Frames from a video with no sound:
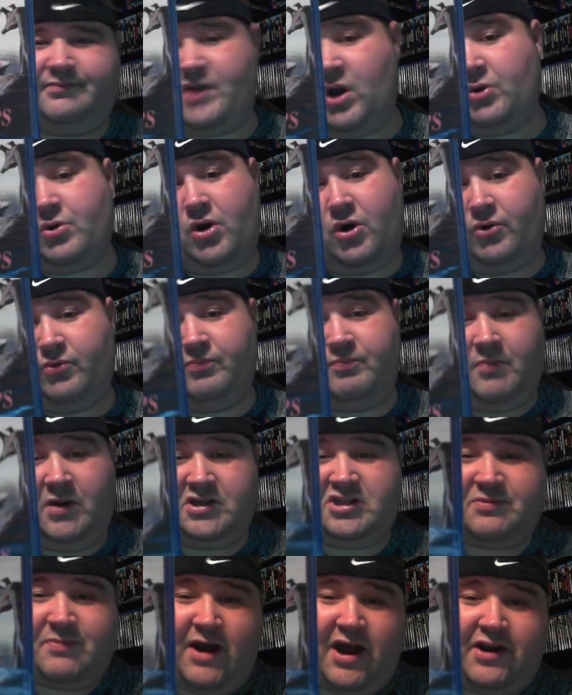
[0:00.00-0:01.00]
Don't know
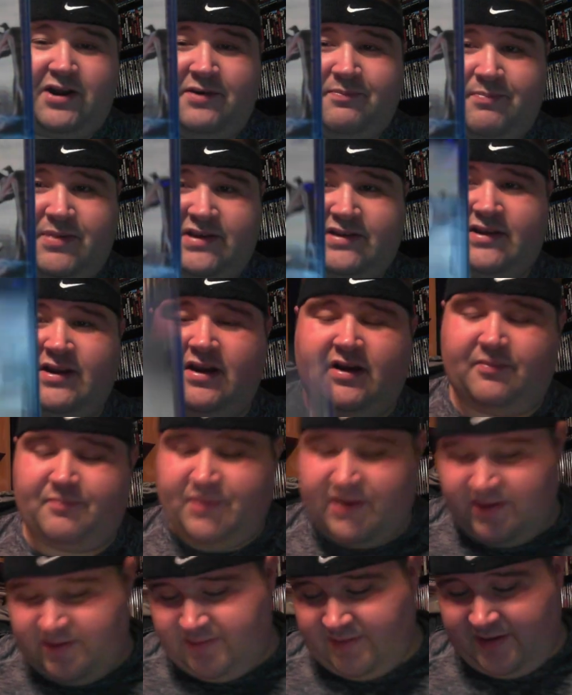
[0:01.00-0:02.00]
much about it. Picked it up
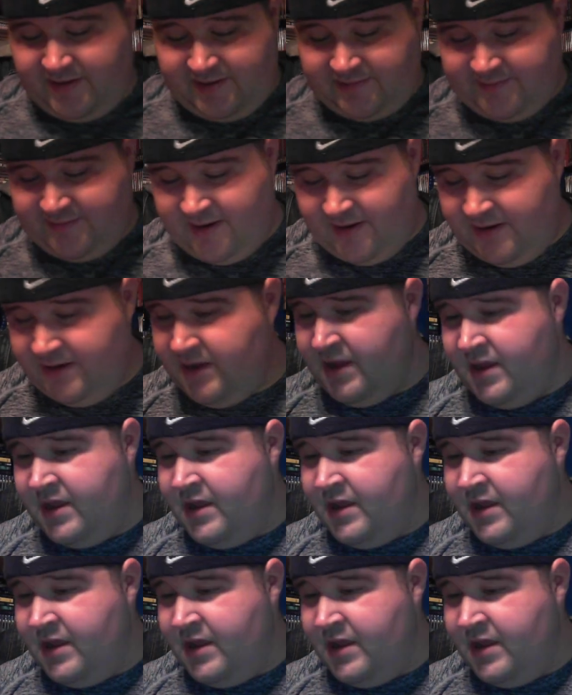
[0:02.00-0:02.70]
because, like I said,